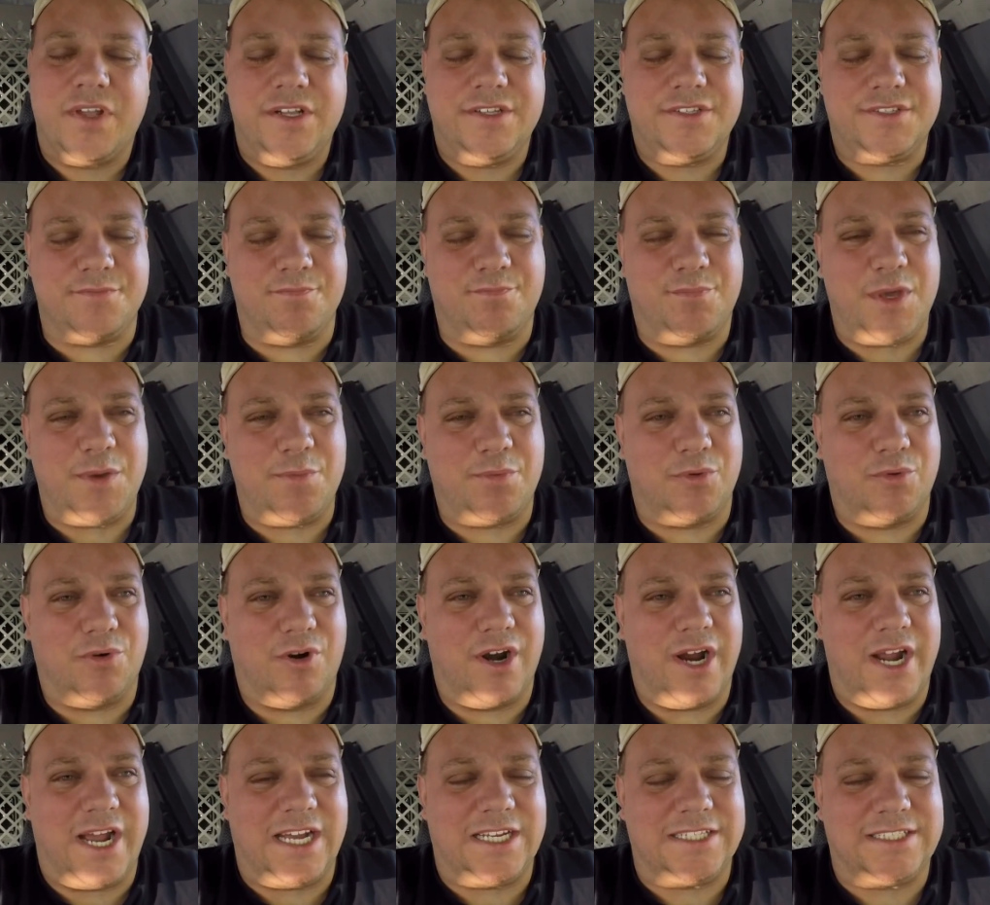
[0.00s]
Some people
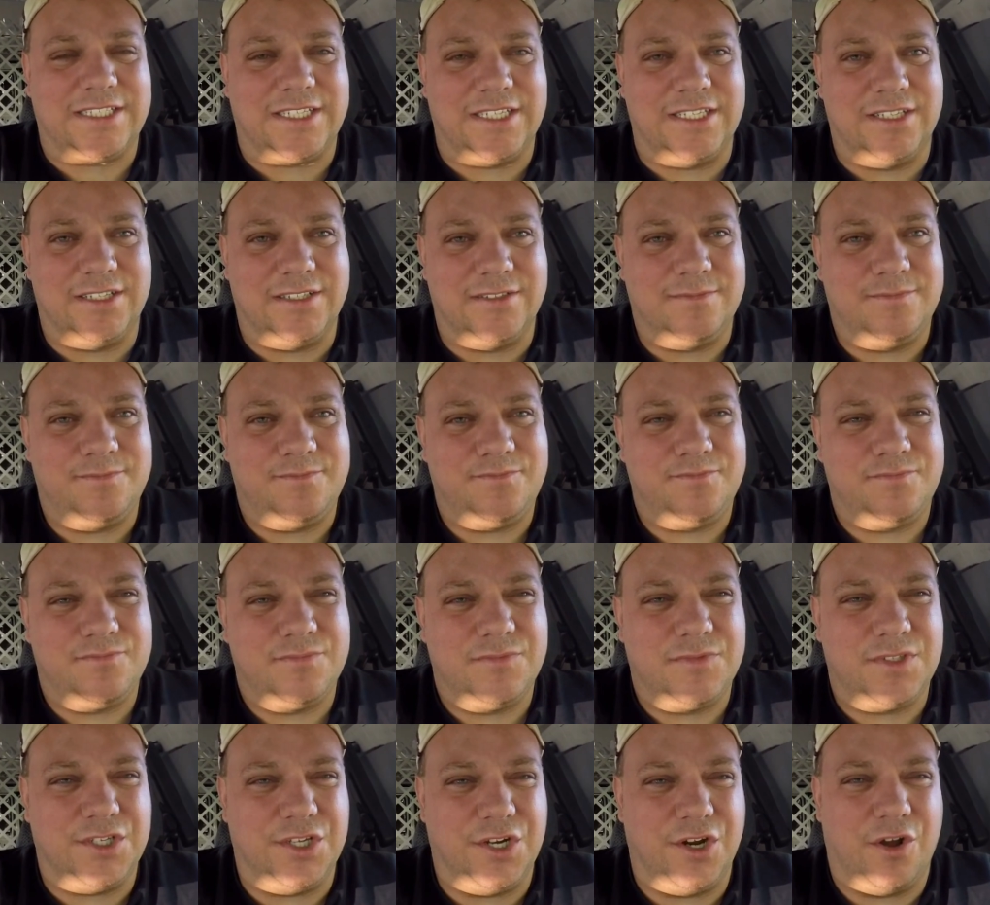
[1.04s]
were asking,
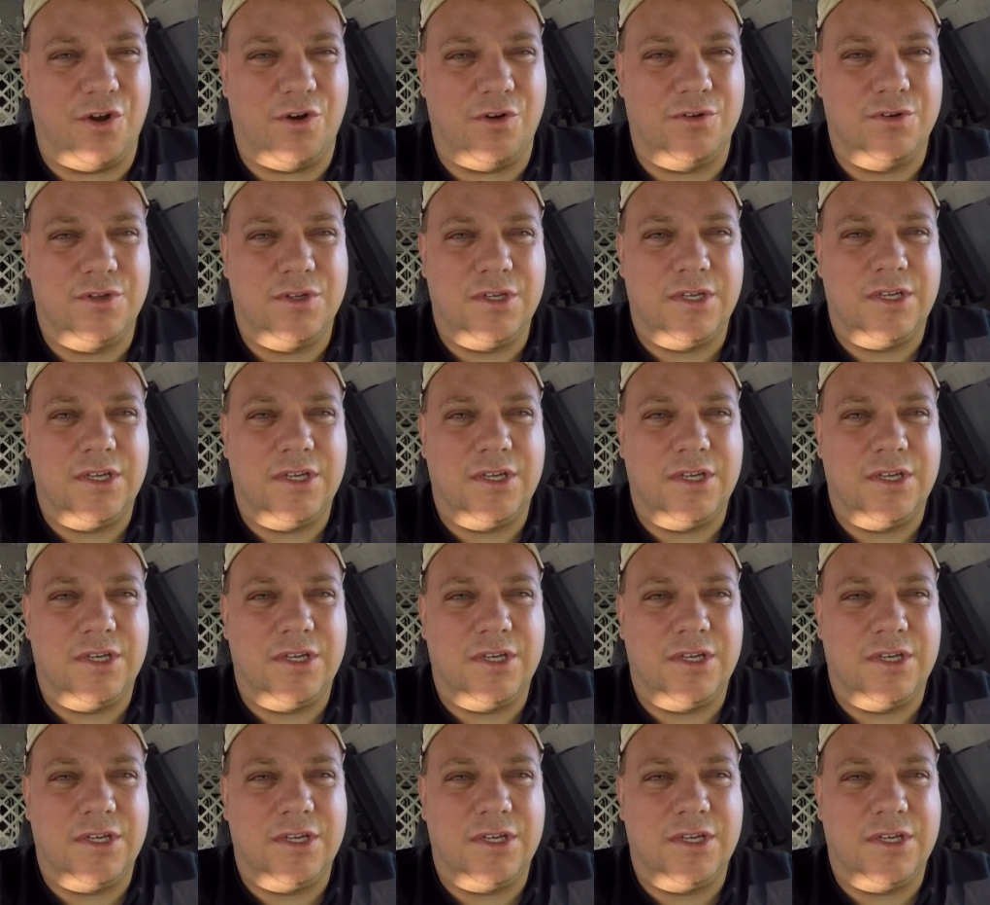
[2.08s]
you know,